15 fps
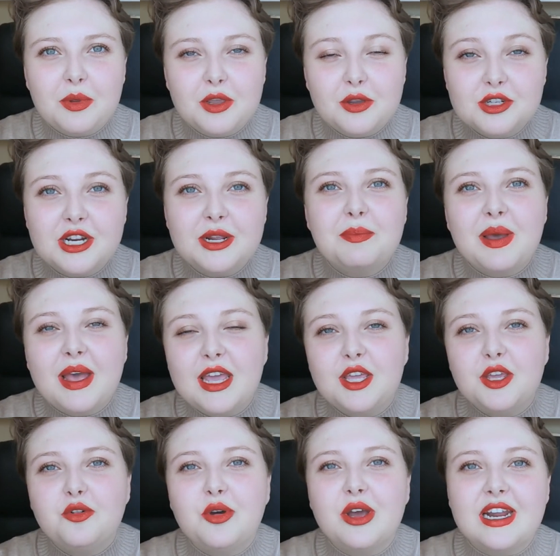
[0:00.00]
usually pay
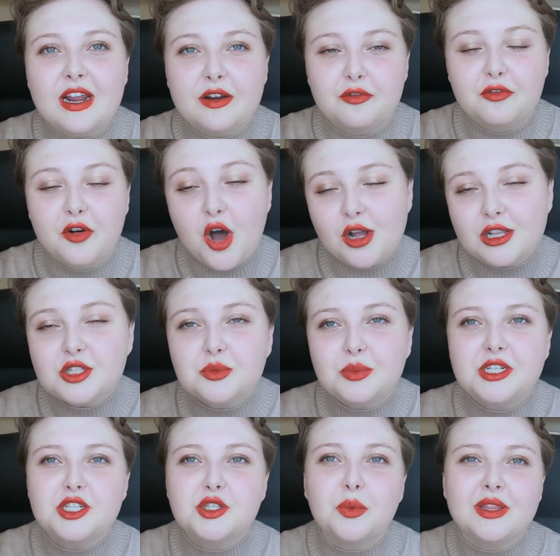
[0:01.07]
you in advance,
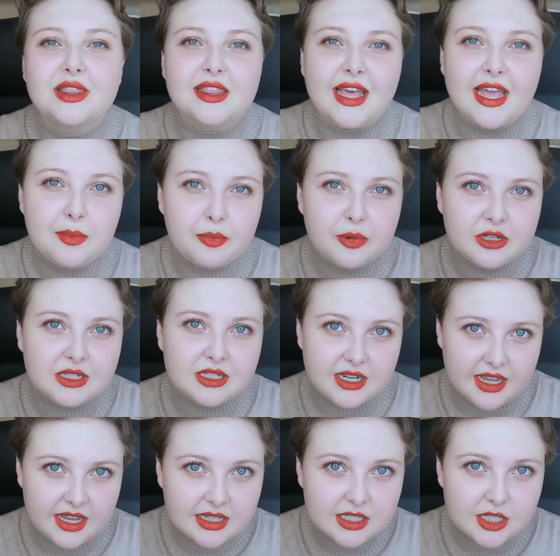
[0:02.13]
which is what they
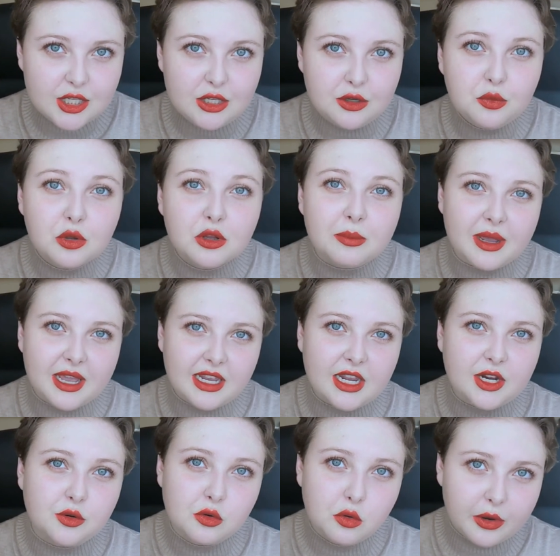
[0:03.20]
predict you will
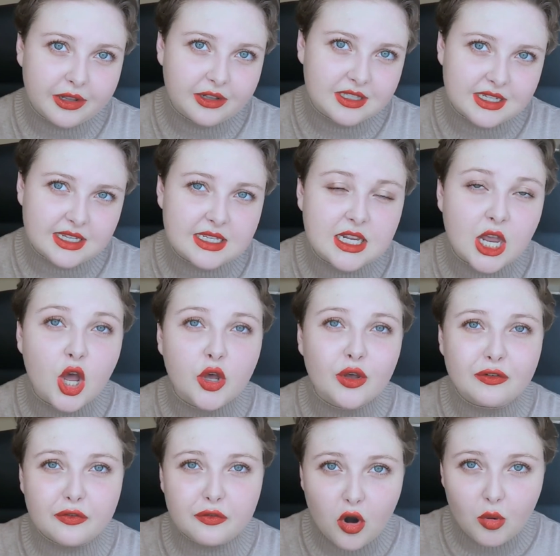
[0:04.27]
make in royalties
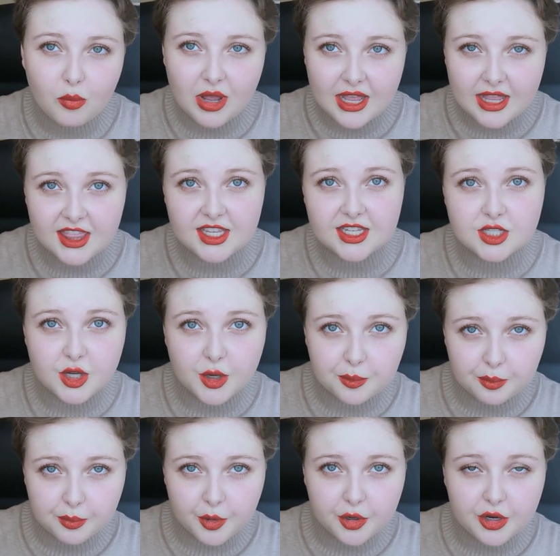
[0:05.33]
from this
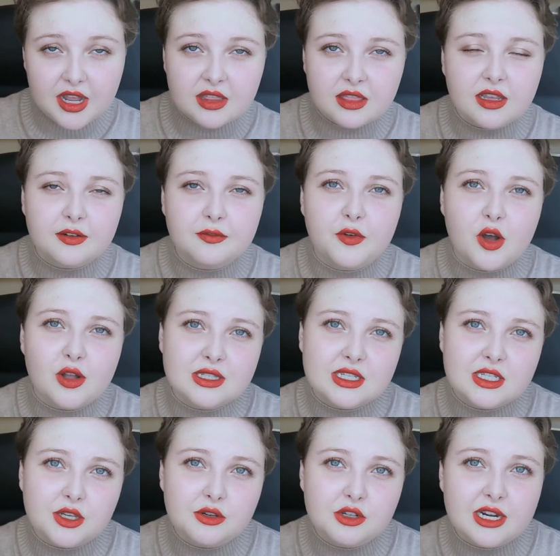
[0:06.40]
book, and the advance
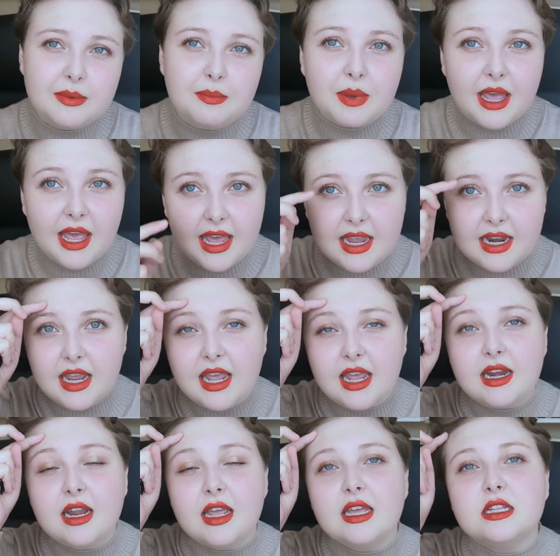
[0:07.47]
is usually paid in